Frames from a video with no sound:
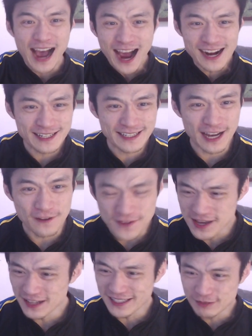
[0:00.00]

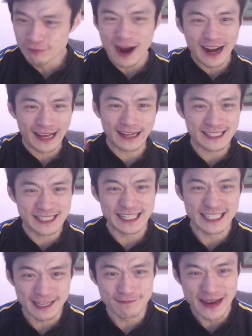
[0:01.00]
Savia ran like
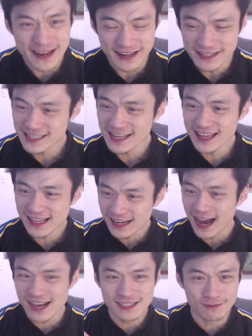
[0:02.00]
60 meters in the
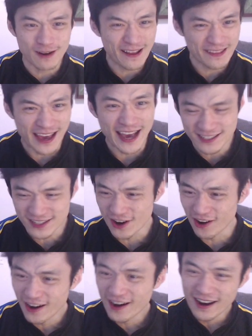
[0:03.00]
last run there.
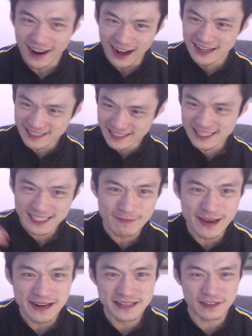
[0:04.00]
So 60
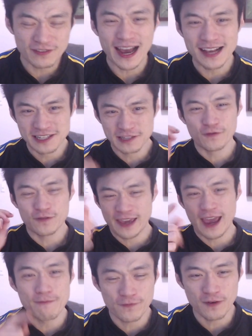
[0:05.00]
meters of that just
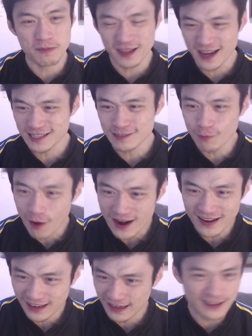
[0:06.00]
came from the last
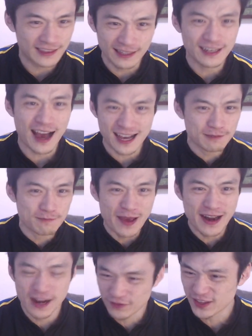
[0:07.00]

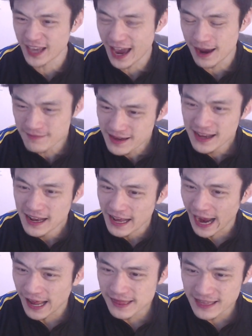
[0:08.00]
minute of the game.
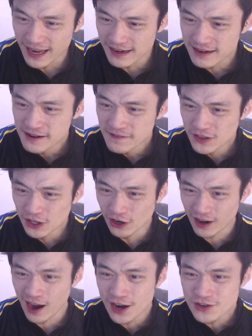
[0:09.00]
And then look,
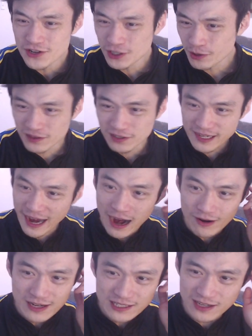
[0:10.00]
123
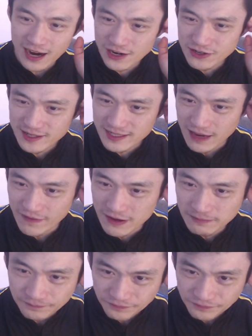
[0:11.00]
carries to 107.